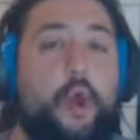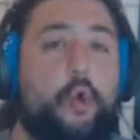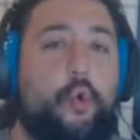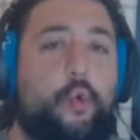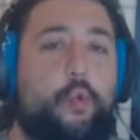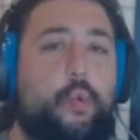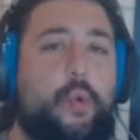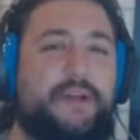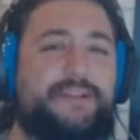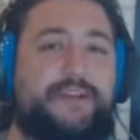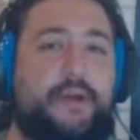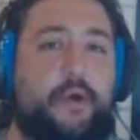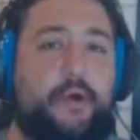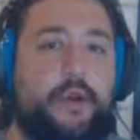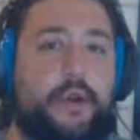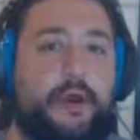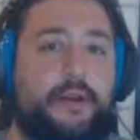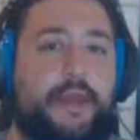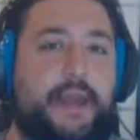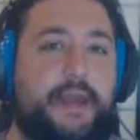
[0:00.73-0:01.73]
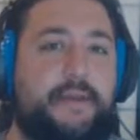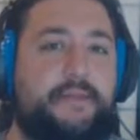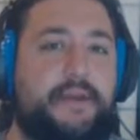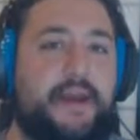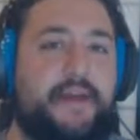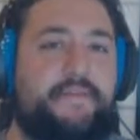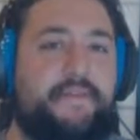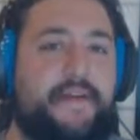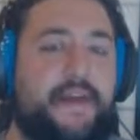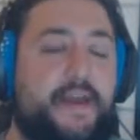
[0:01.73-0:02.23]
What's going on,
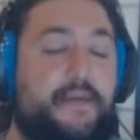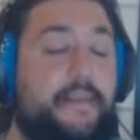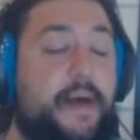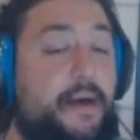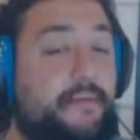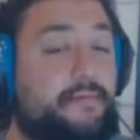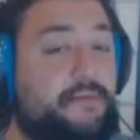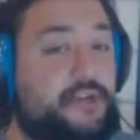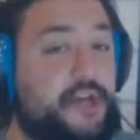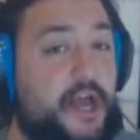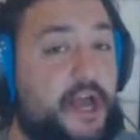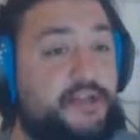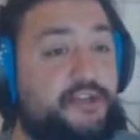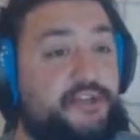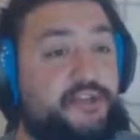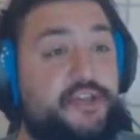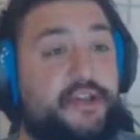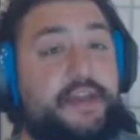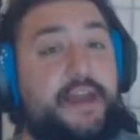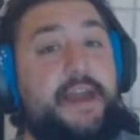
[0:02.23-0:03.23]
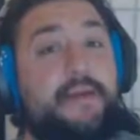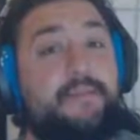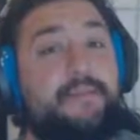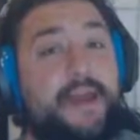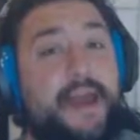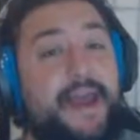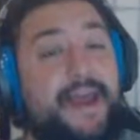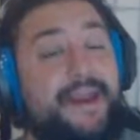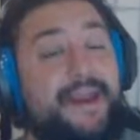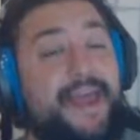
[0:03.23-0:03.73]
GameDad fam? I'm Josh, the
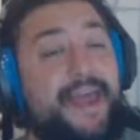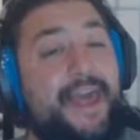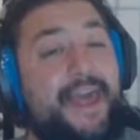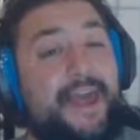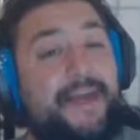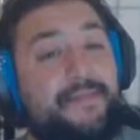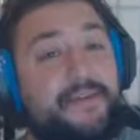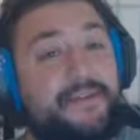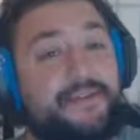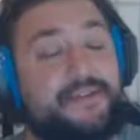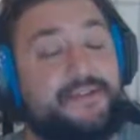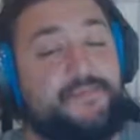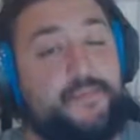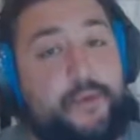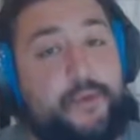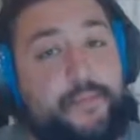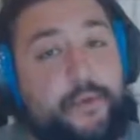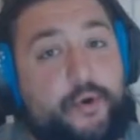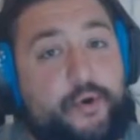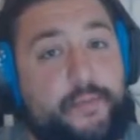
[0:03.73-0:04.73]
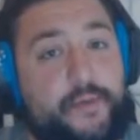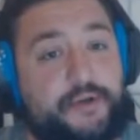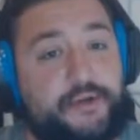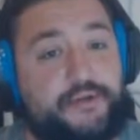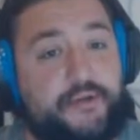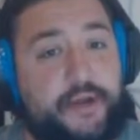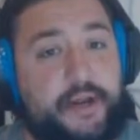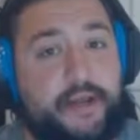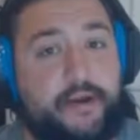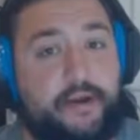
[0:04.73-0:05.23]
GameDad, and this is more Pokemon
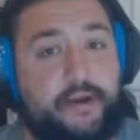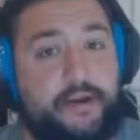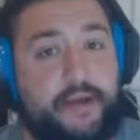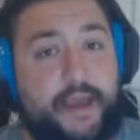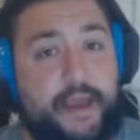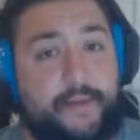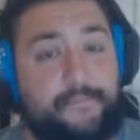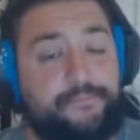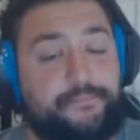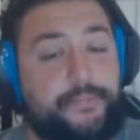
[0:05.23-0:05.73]
Trading Card Game.